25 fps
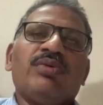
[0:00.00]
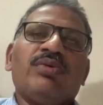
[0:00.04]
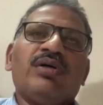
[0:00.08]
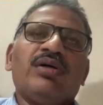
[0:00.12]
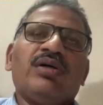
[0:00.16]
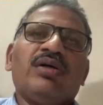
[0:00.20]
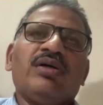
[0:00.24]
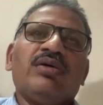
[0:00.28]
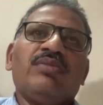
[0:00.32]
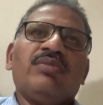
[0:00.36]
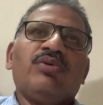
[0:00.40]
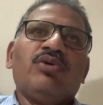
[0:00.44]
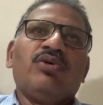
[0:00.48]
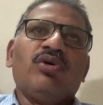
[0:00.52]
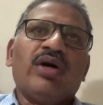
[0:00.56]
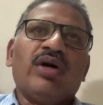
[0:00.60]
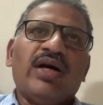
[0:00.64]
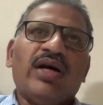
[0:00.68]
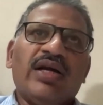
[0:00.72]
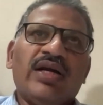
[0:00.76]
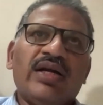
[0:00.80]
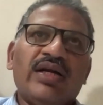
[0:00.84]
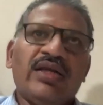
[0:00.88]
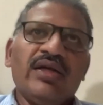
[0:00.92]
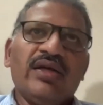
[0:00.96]

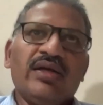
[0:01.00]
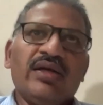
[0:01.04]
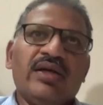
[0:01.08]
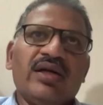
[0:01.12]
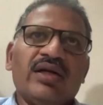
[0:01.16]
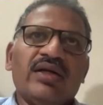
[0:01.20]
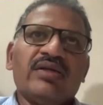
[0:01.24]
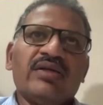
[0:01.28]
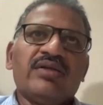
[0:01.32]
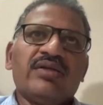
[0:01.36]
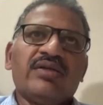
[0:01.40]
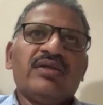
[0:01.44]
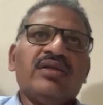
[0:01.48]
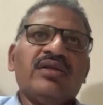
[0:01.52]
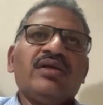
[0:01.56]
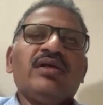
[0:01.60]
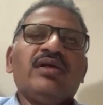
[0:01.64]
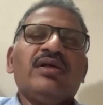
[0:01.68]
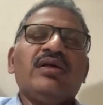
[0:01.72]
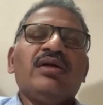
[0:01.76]
prokinetic drugs